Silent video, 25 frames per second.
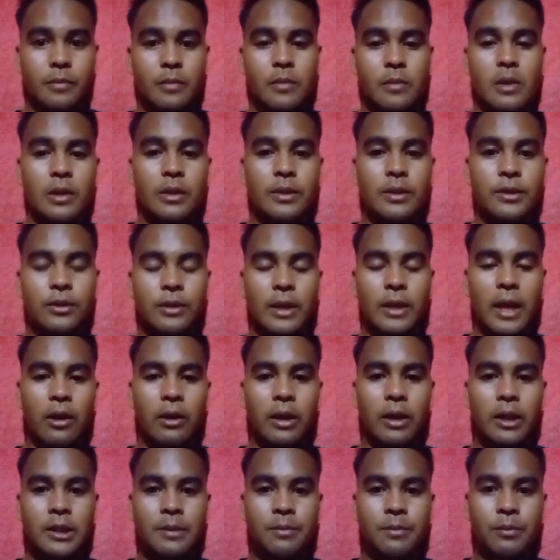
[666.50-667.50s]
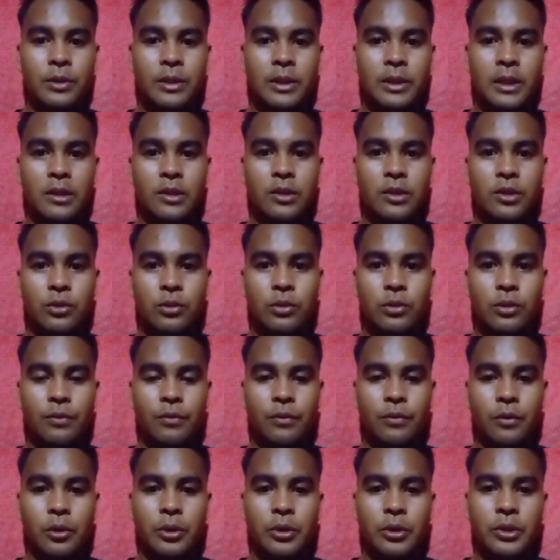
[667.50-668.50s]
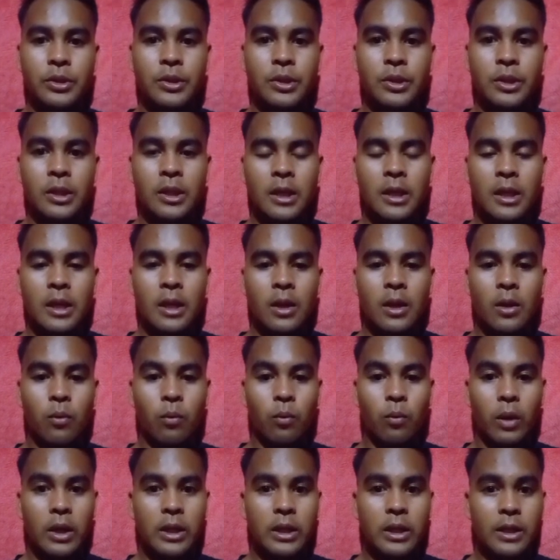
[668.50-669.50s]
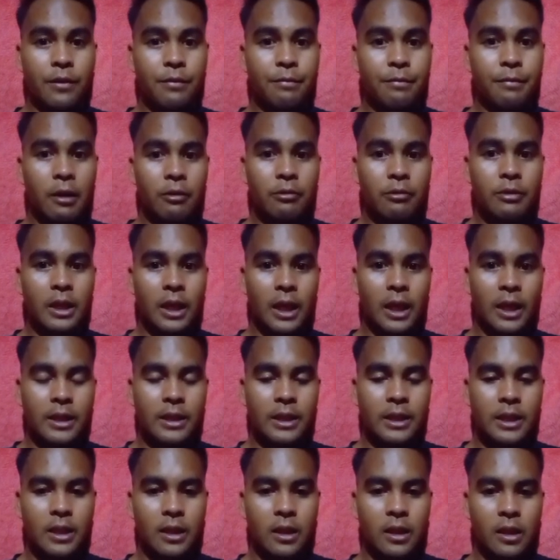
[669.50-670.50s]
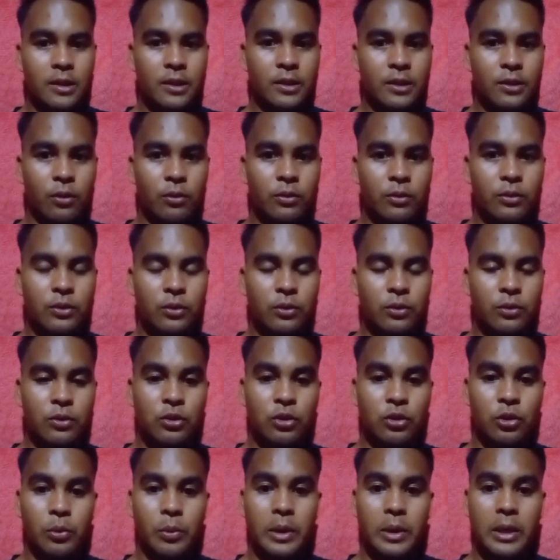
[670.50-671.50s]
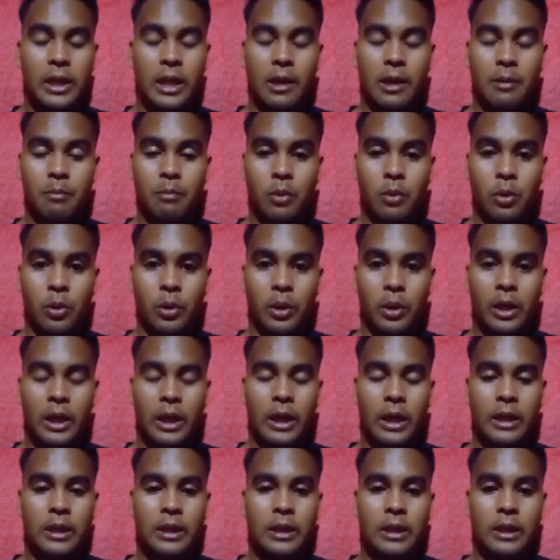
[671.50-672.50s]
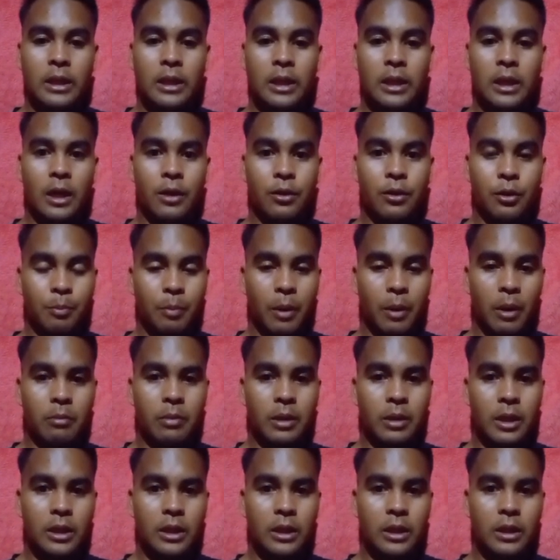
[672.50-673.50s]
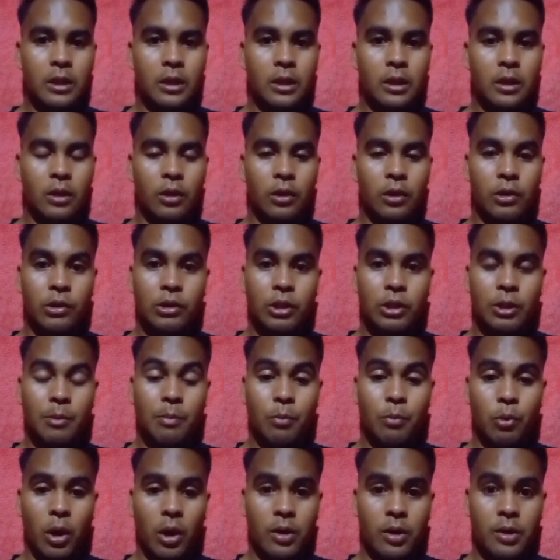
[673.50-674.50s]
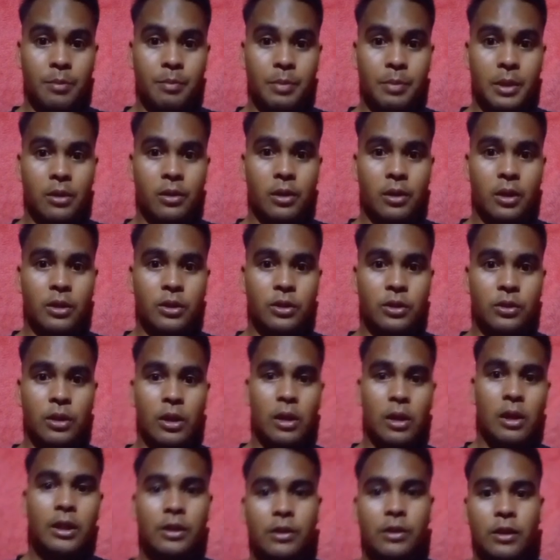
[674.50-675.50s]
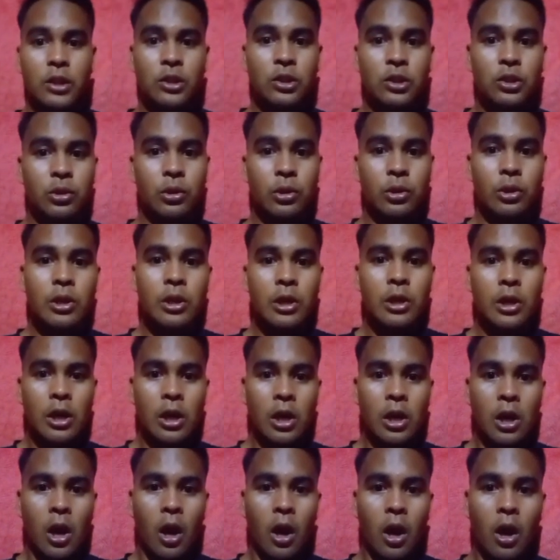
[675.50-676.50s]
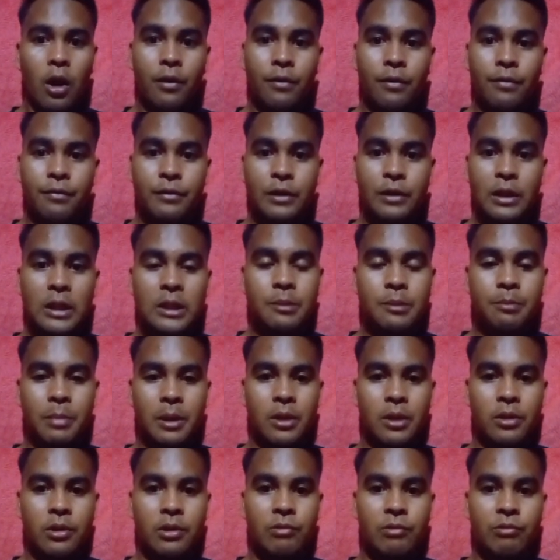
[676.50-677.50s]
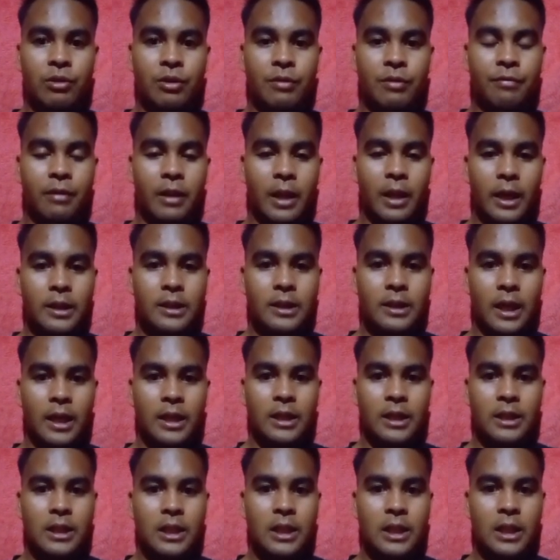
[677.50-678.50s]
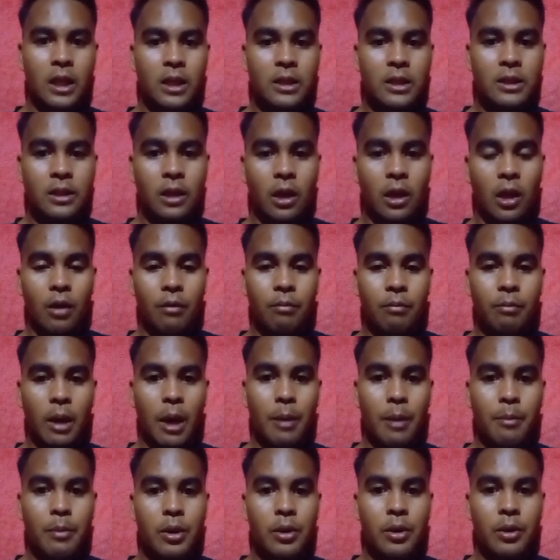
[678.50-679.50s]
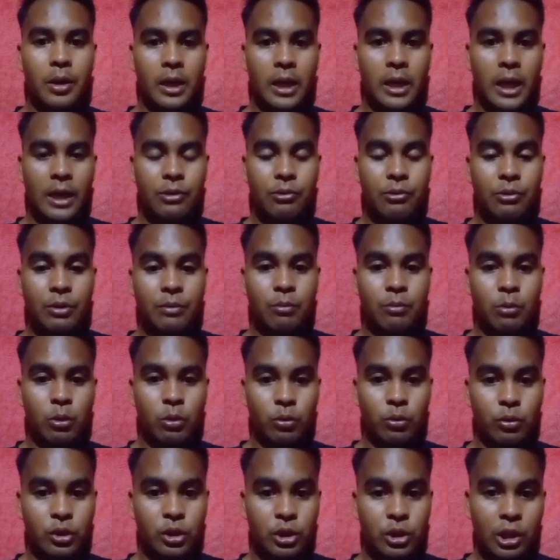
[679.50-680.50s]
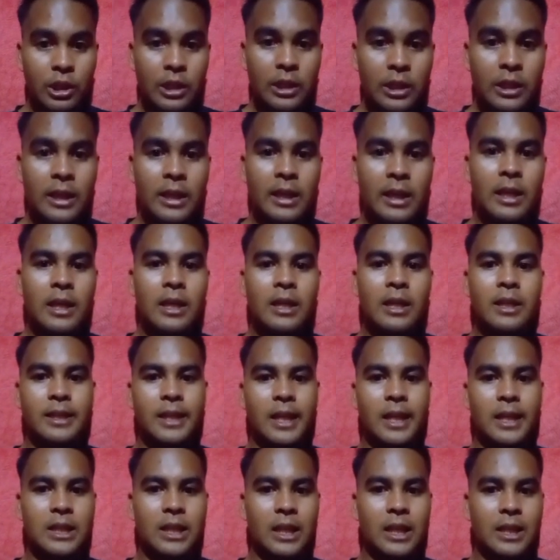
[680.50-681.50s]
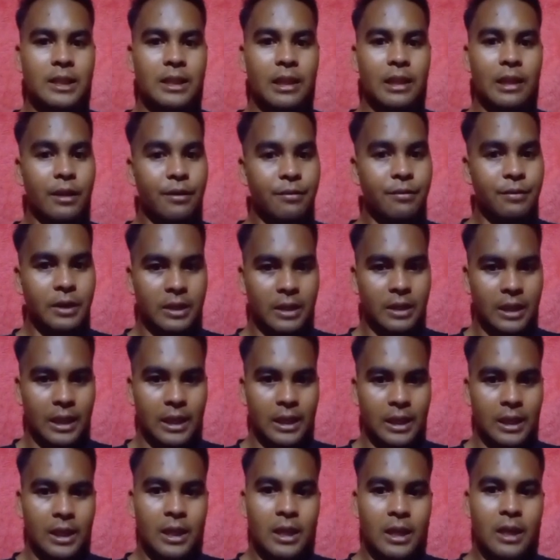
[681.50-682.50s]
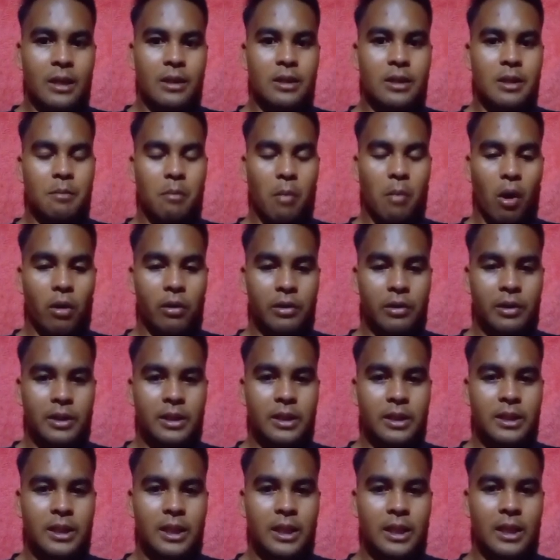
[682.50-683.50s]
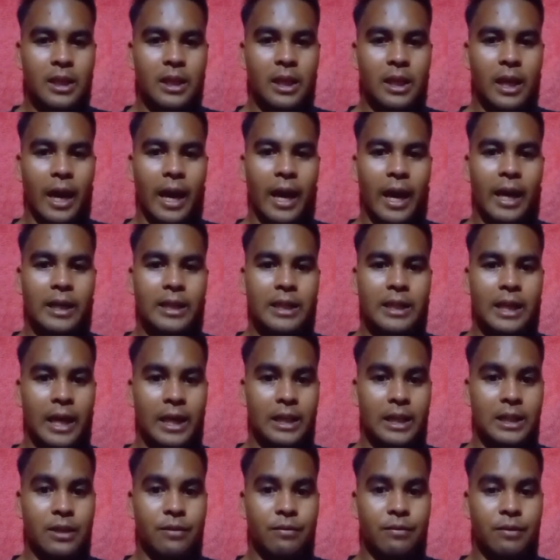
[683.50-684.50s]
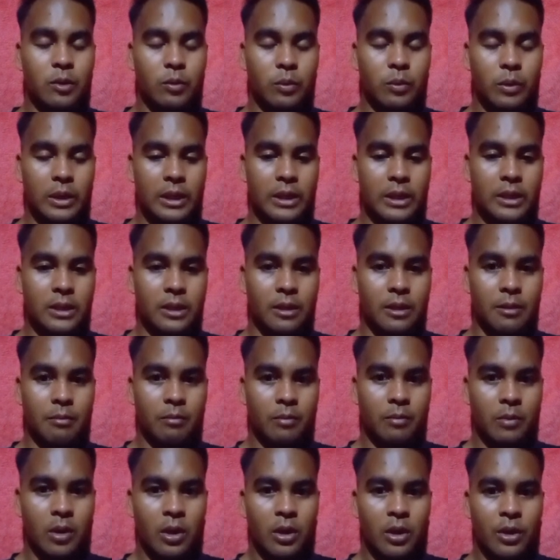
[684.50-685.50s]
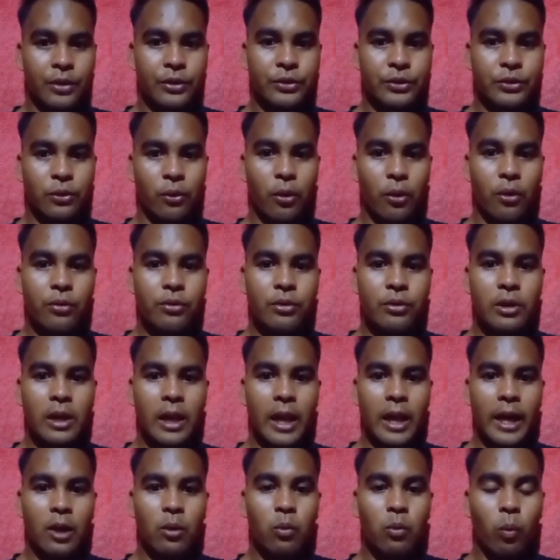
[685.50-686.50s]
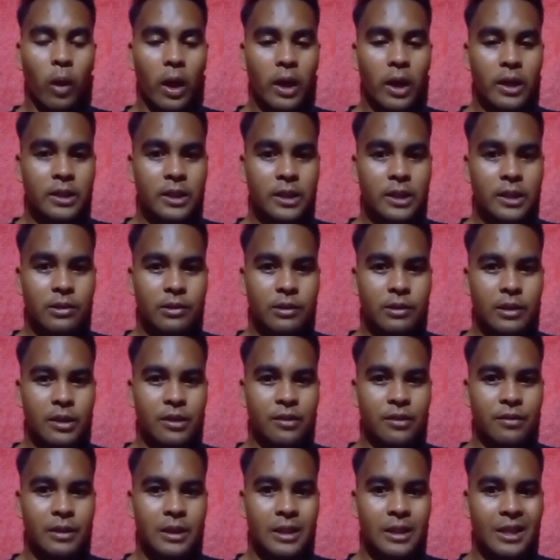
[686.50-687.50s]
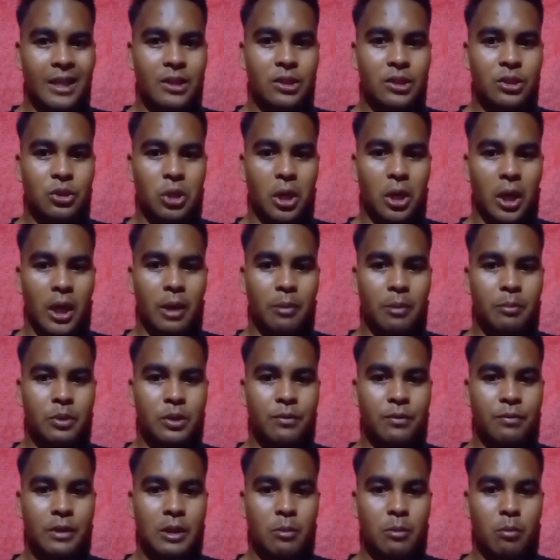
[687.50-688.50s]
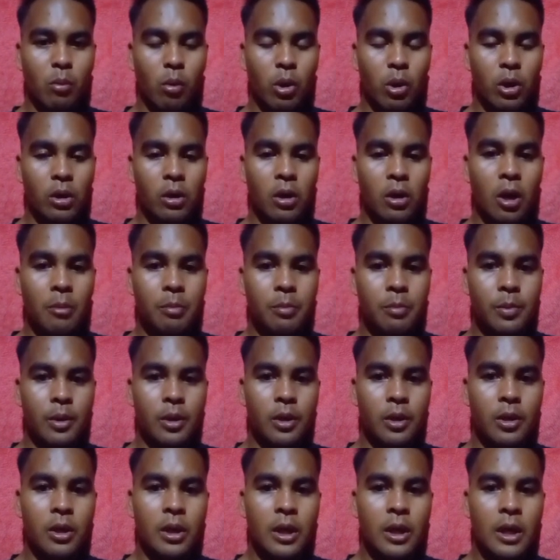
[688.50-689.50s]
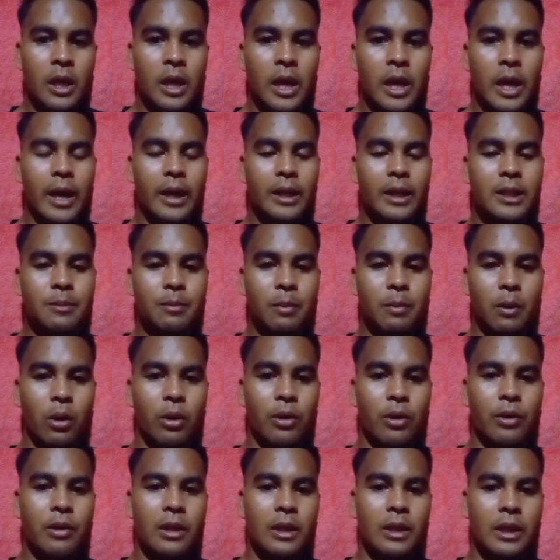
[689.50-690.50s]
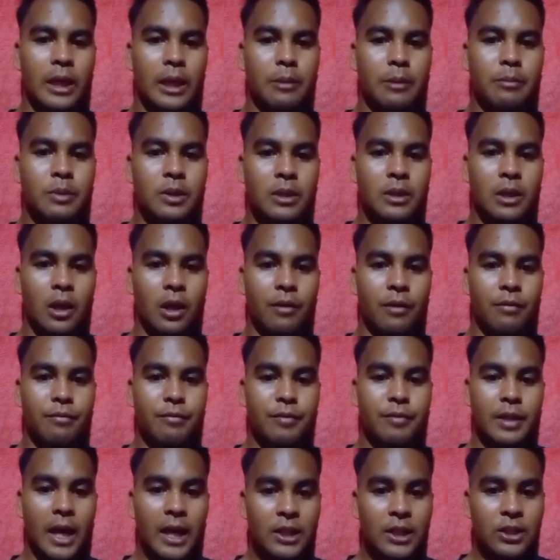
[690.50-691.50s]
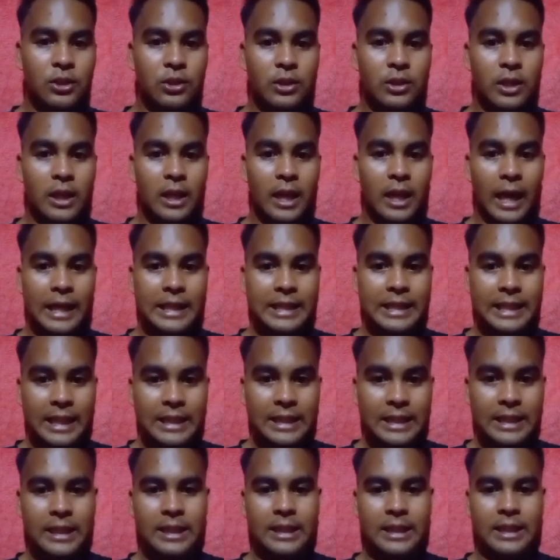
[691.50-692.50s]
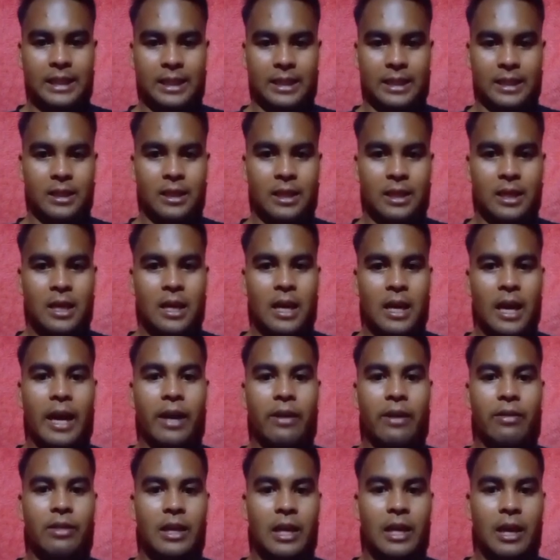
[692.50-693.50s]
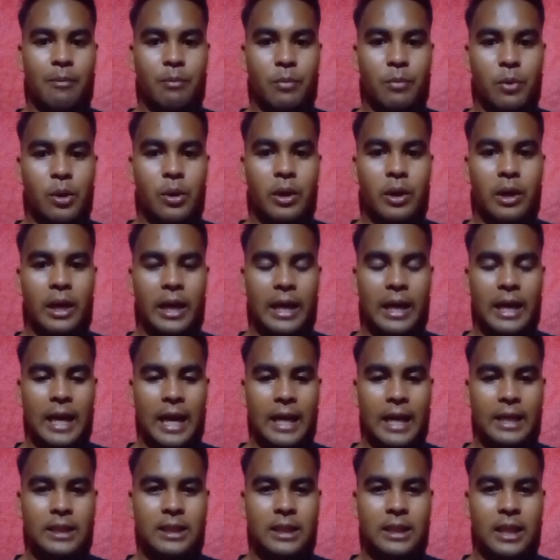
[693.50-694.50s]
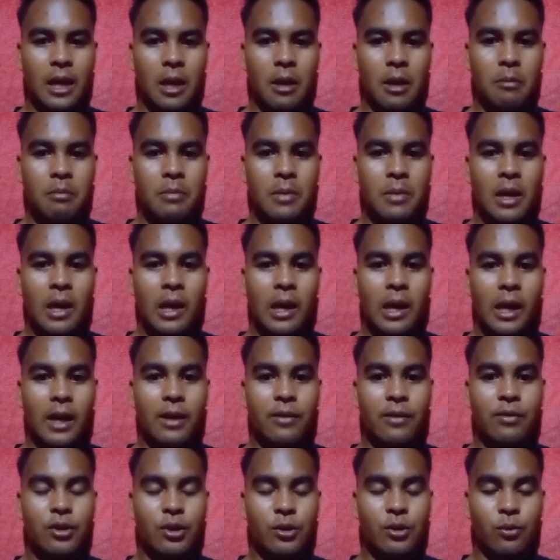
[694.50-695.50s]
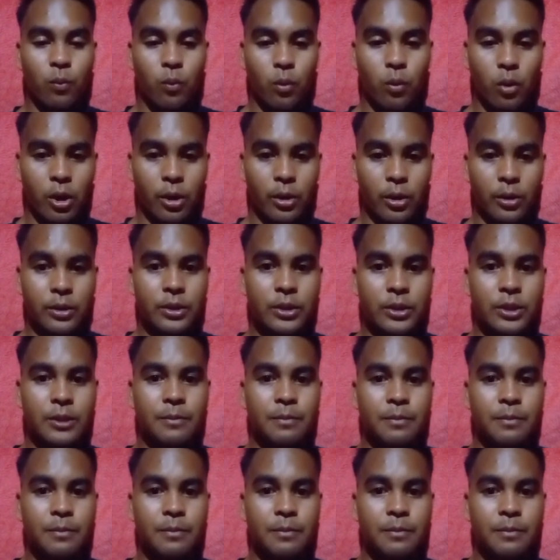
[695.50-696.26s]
So now let's proceed to the first one, the founding ideals, no? So during the American Republic contemporary period. So the literature of this period reflects ideals of American Revolution such as liberty, democracy, and individualism. So authors like Washington Irving and James Fenimore Cooper explored themes of national identity and the American landscape in their works.